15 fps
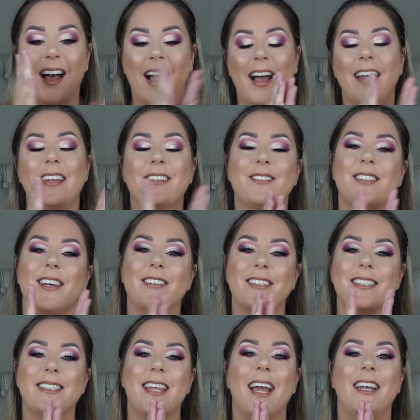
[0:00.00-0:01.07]
I am
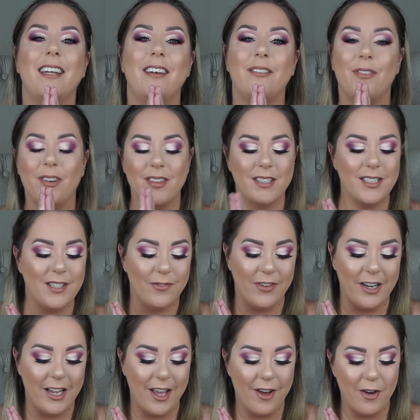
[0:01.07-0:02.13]
so excited for this
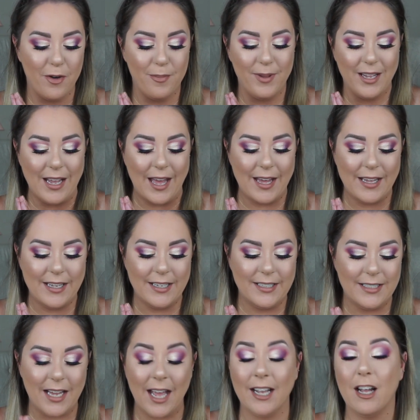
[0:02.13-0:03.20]
video
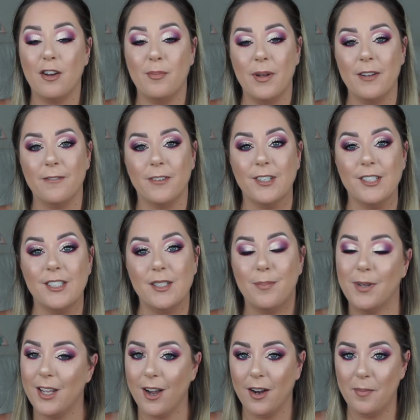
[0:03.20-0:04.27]
because I got my first
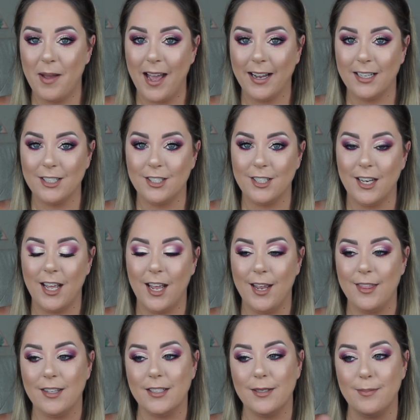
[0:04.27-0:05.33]
PR package
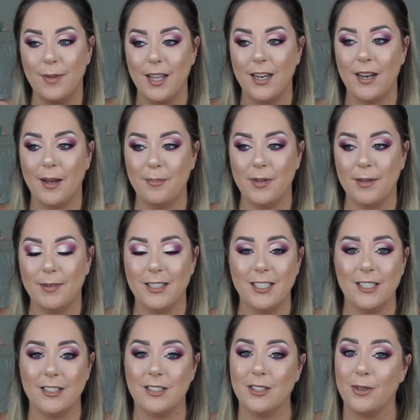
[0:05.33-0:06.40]
today. This may not be a big
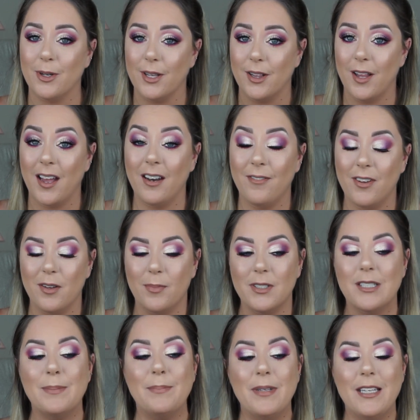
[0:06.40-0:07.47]
deal to a lot of you,
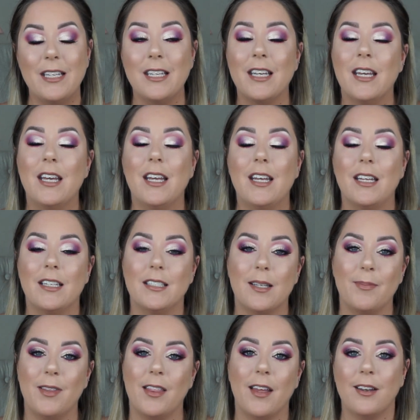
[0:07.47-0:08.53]
but to me, it is
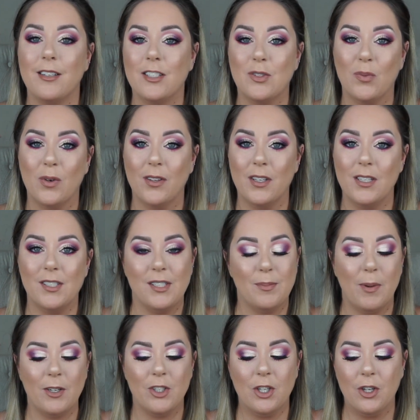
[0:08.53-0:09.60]
something that is really
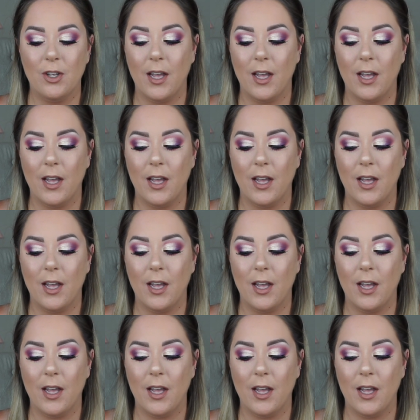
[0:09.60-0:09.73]
special.